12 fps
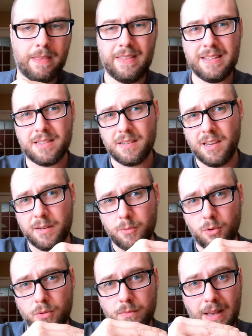The sun
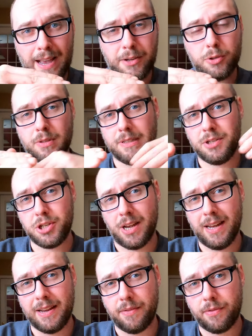will actually
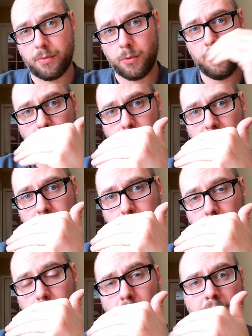shine through the
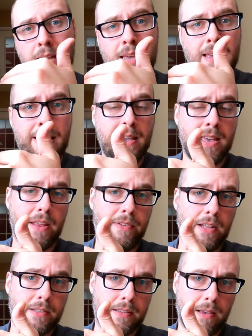paper, and if
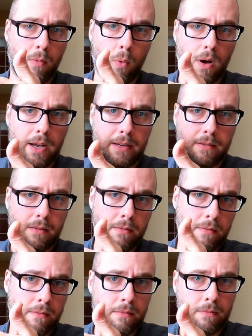it hits that white
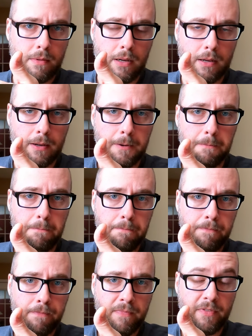
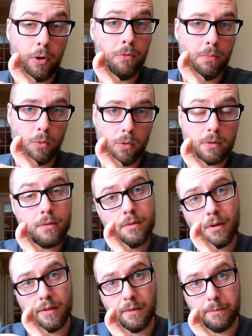um, foam board
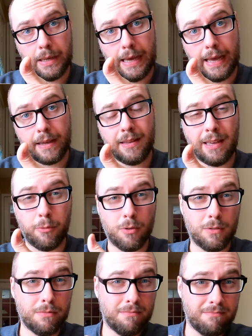on the back, it
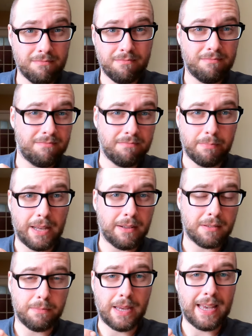will
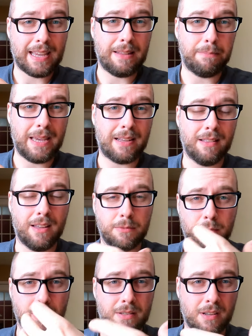bounce back and make a lot
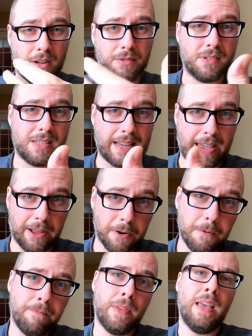of what's called
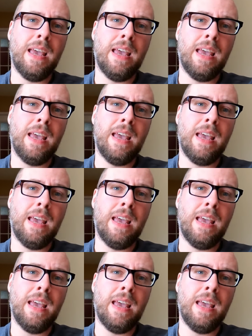scatter,